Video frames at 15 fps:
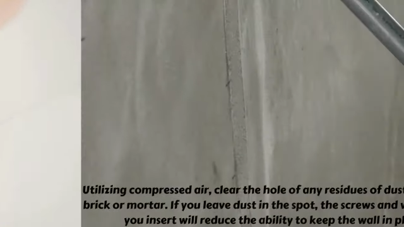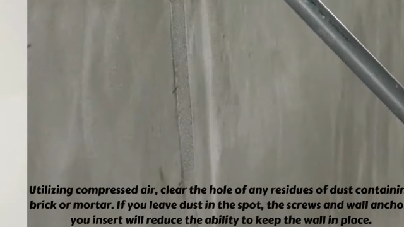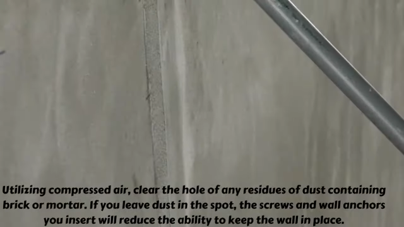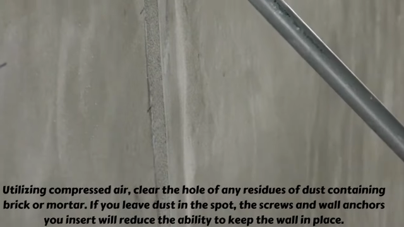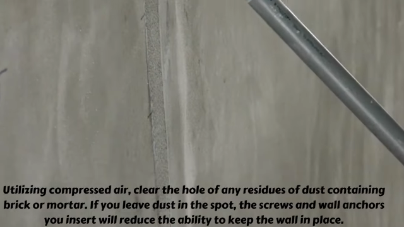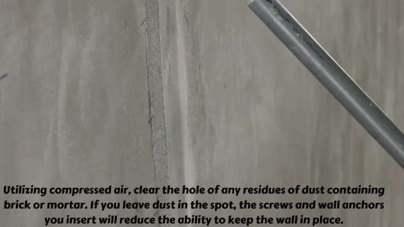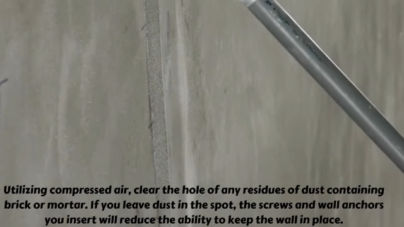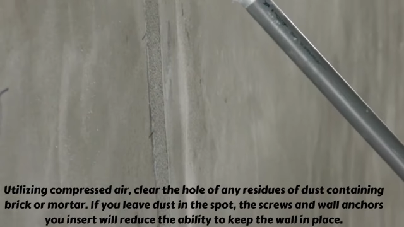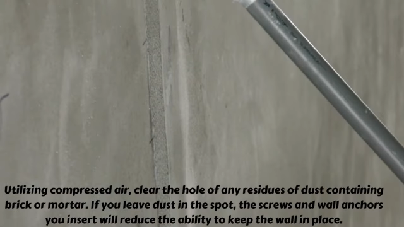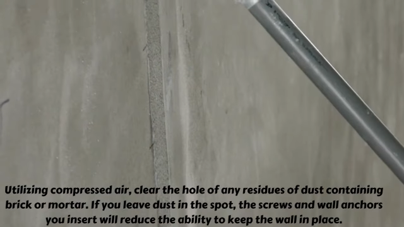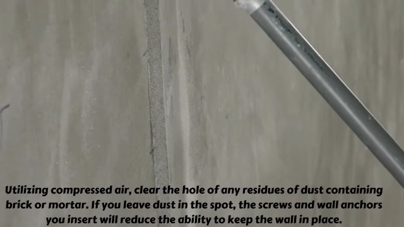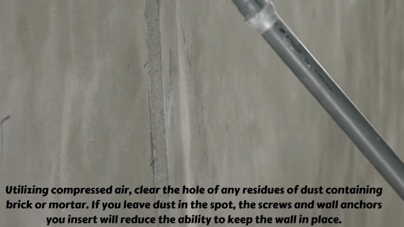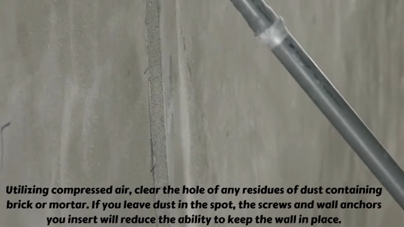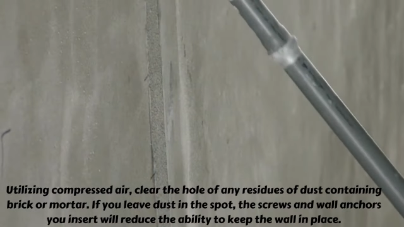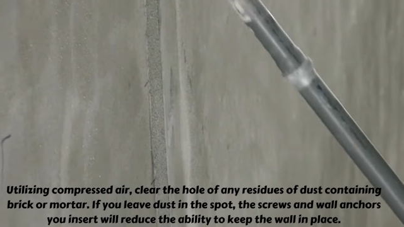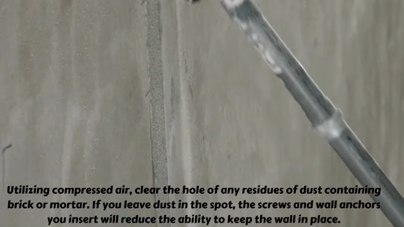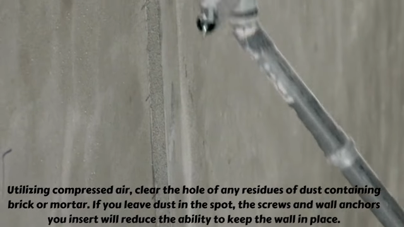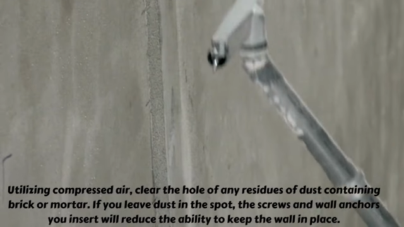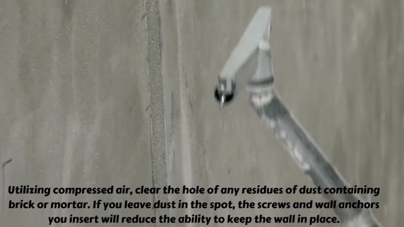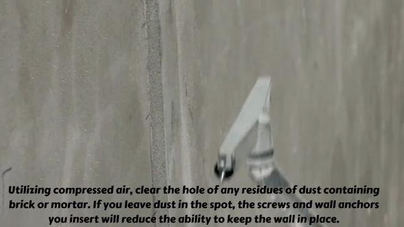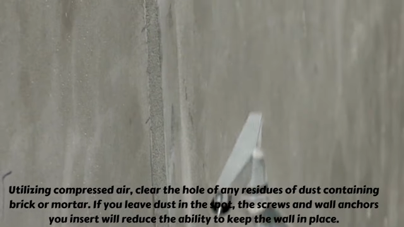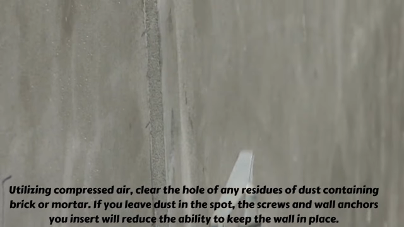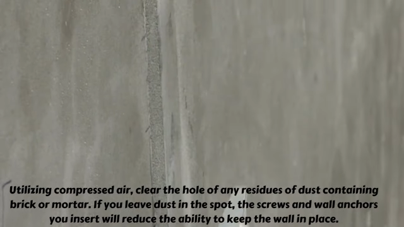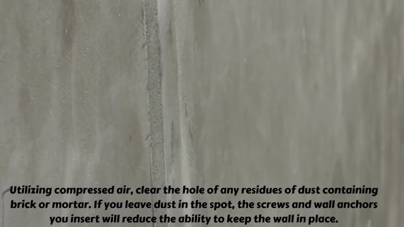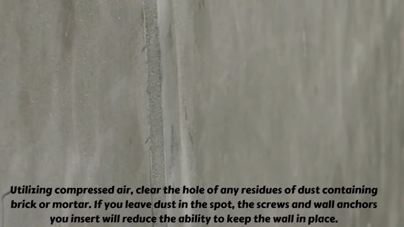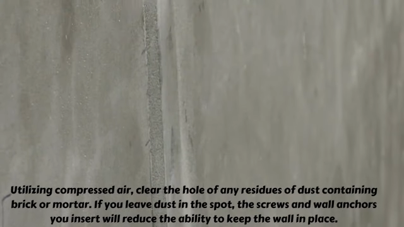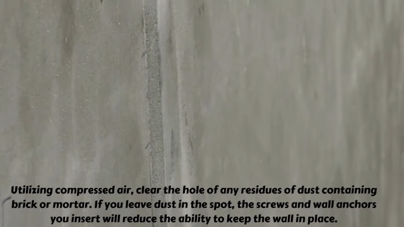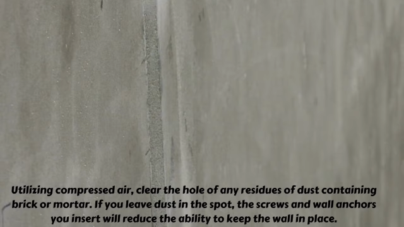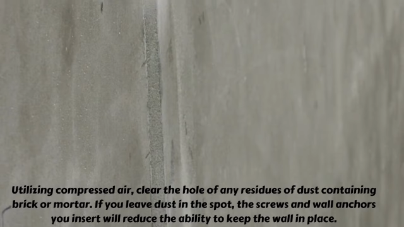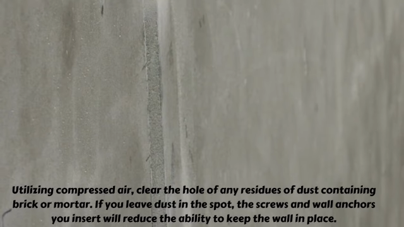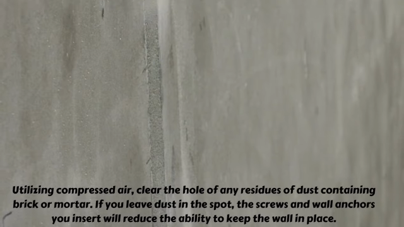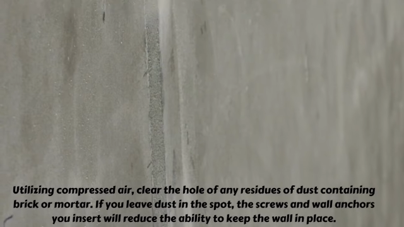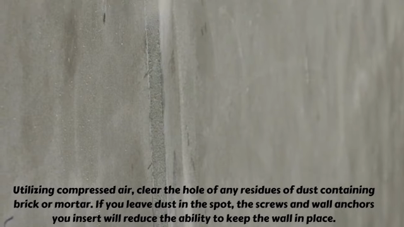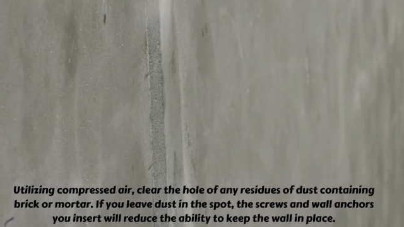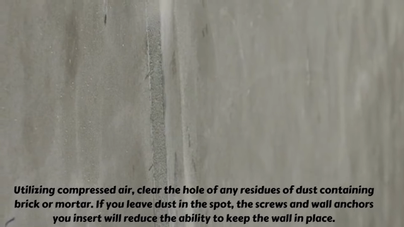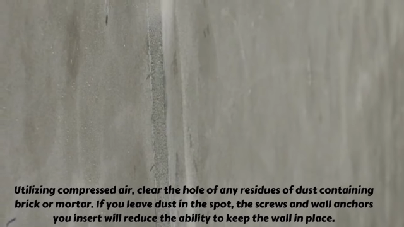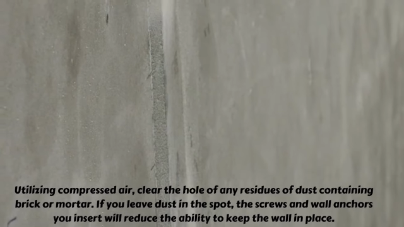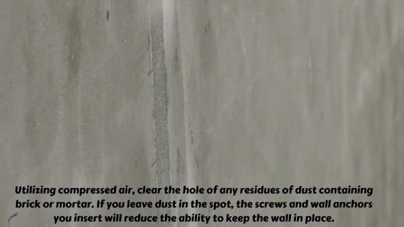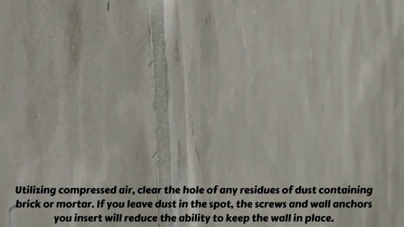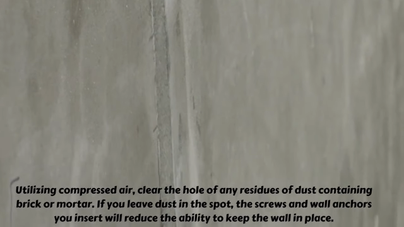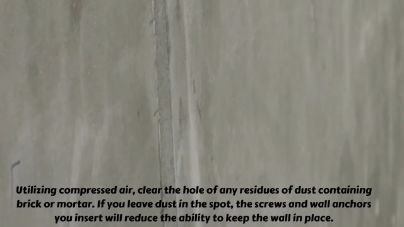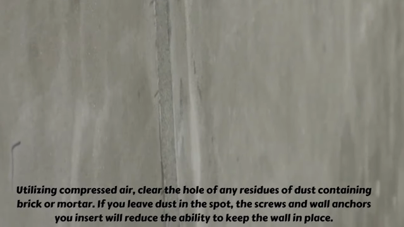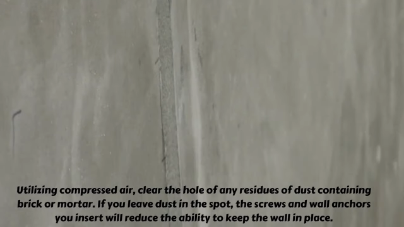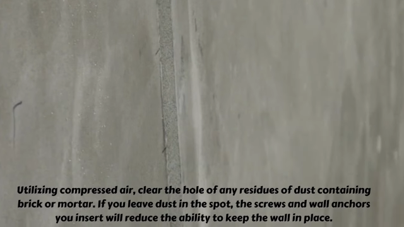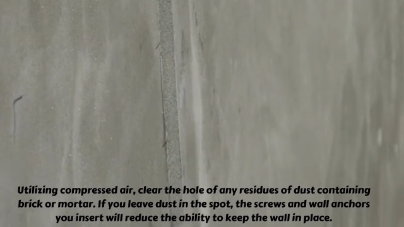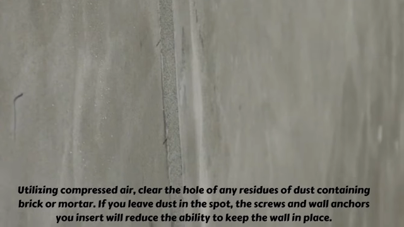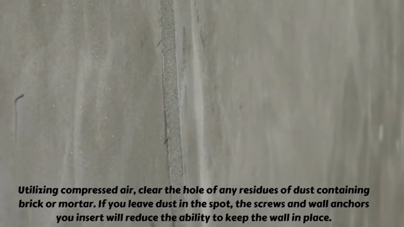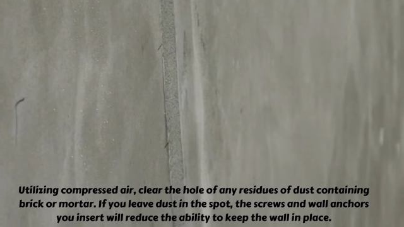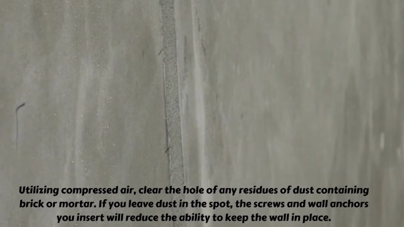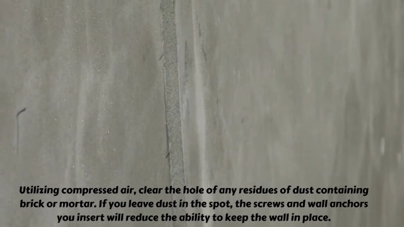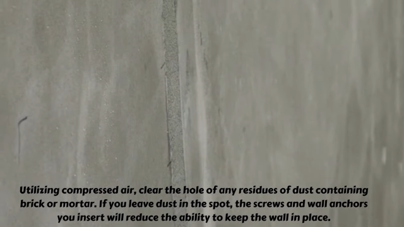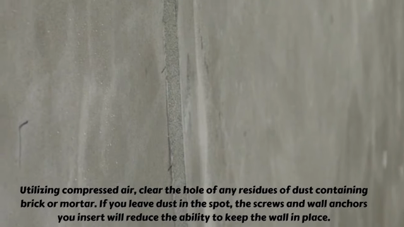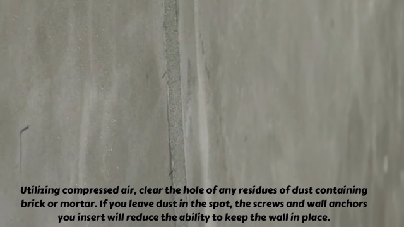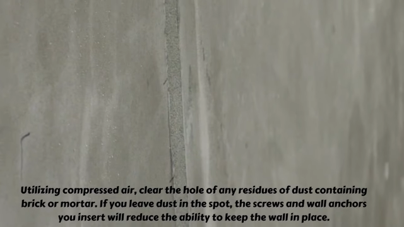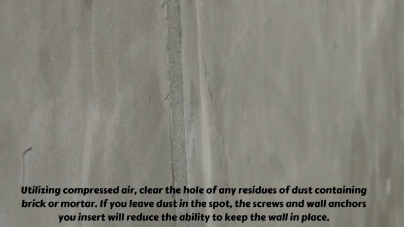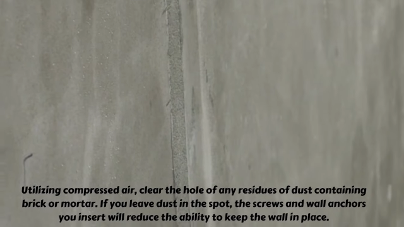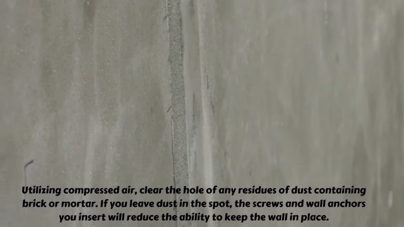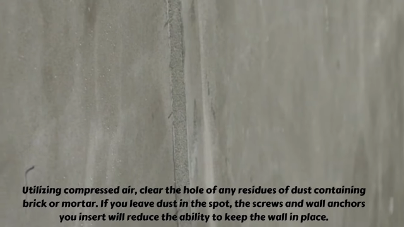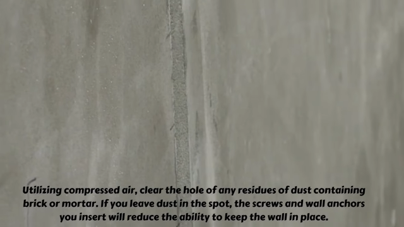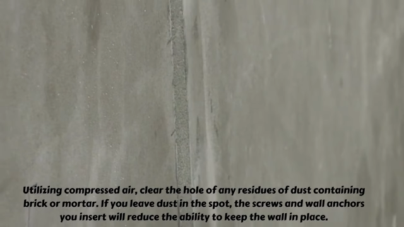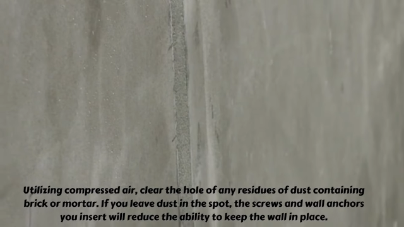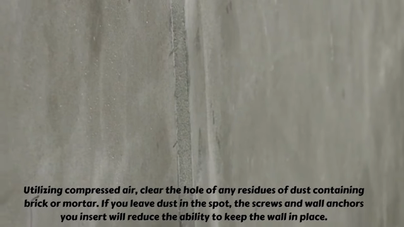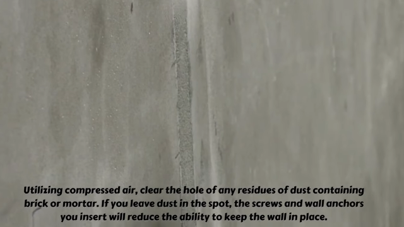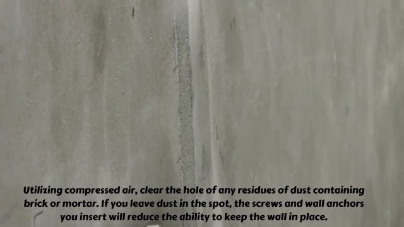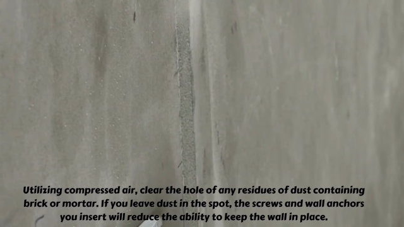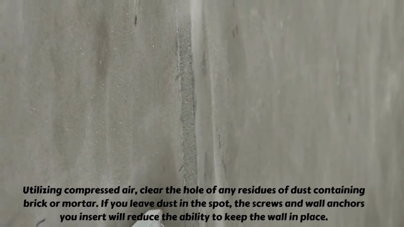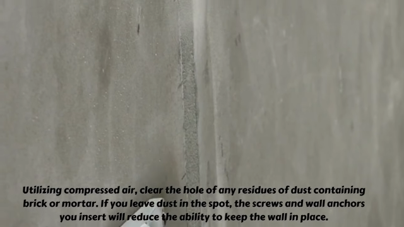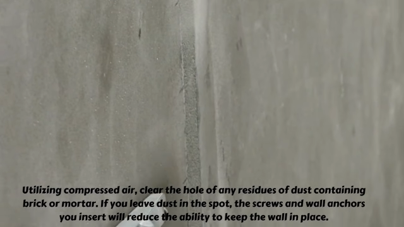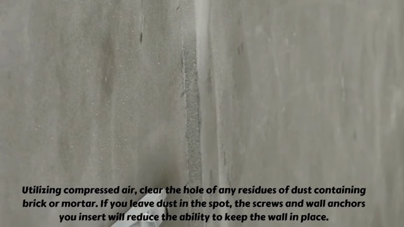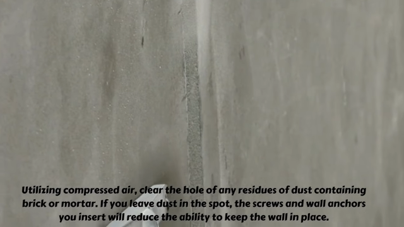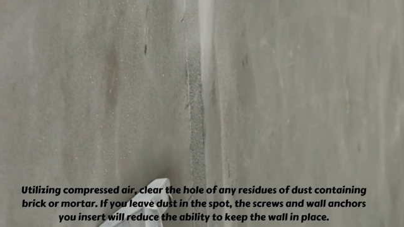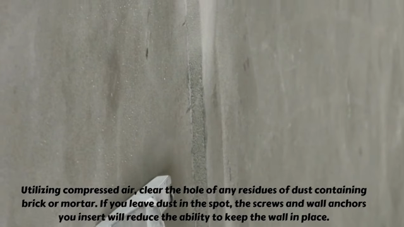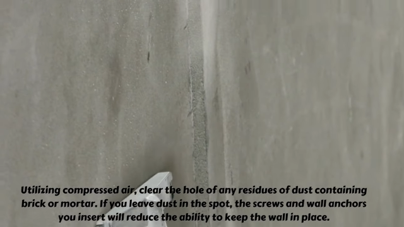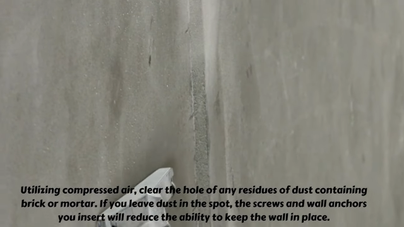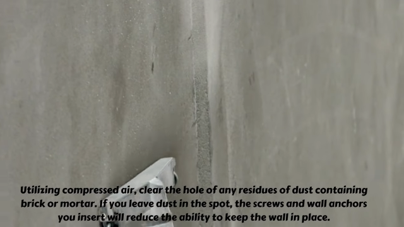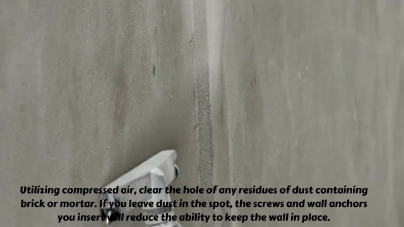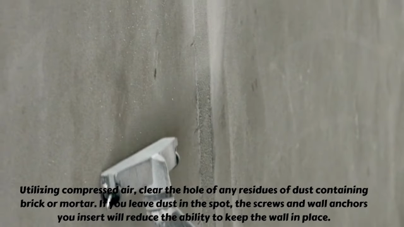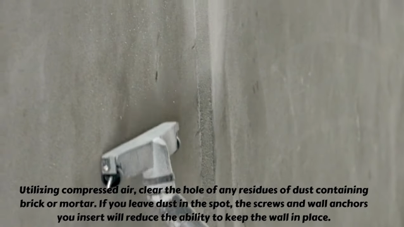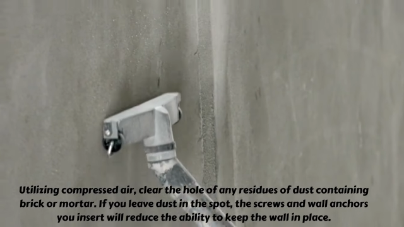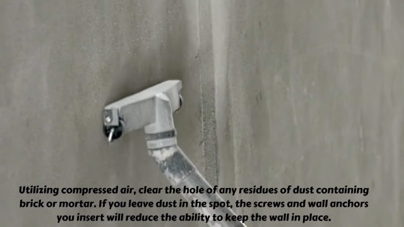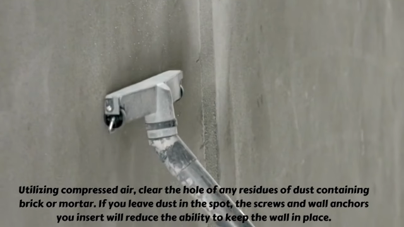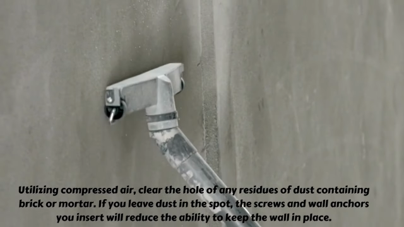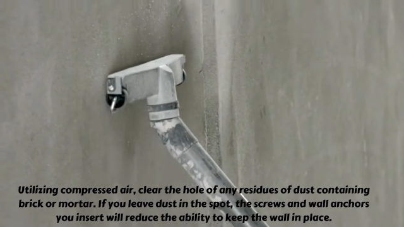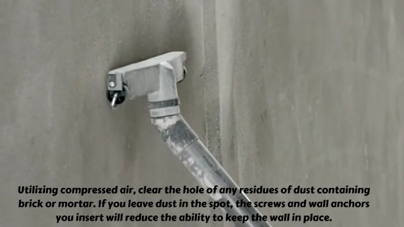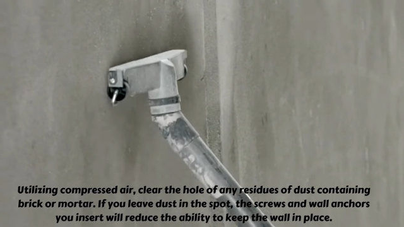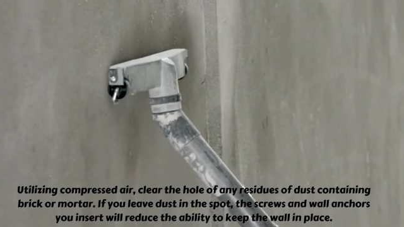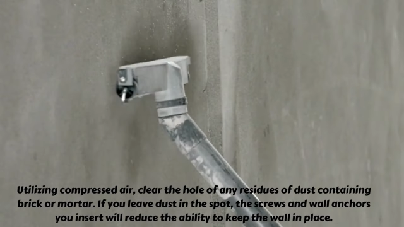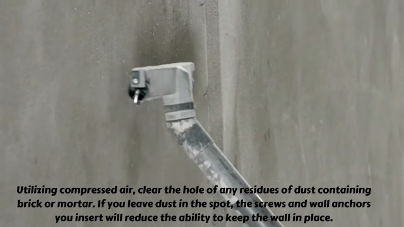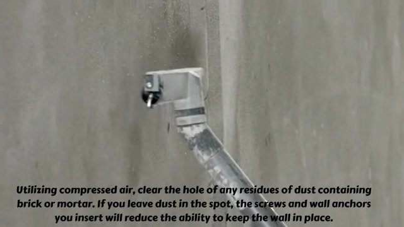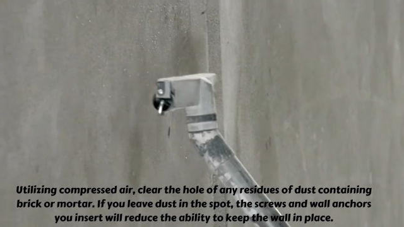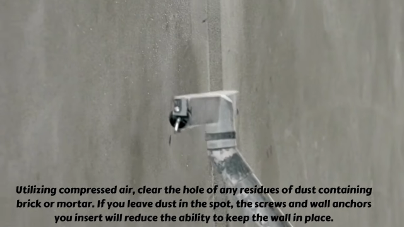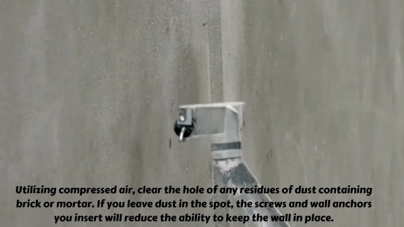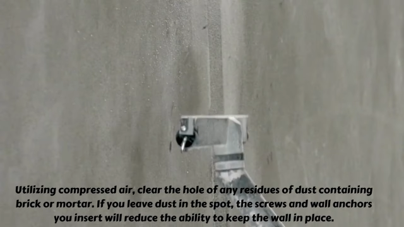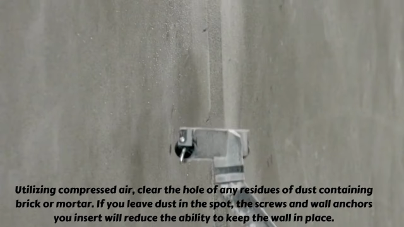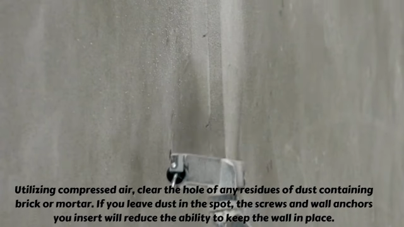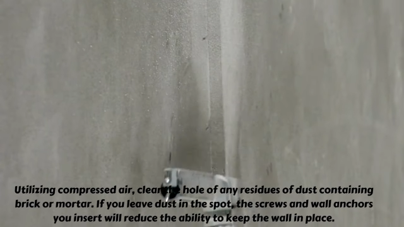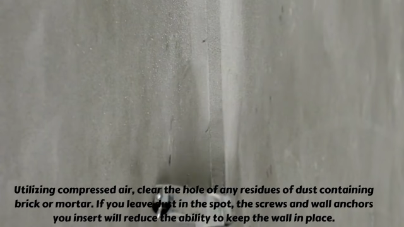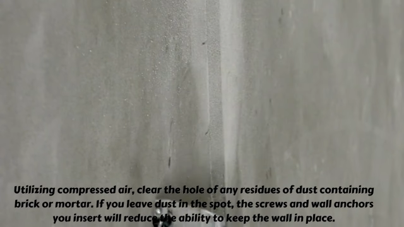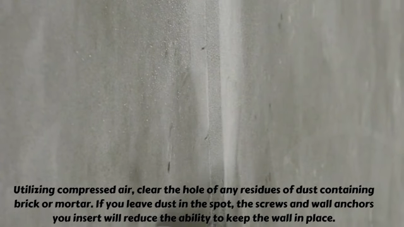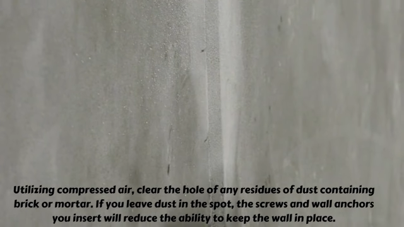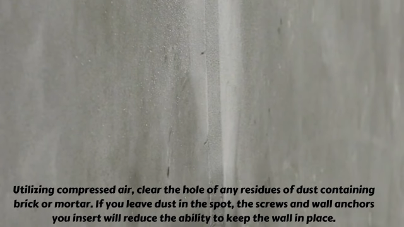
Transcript: (no speaker visible)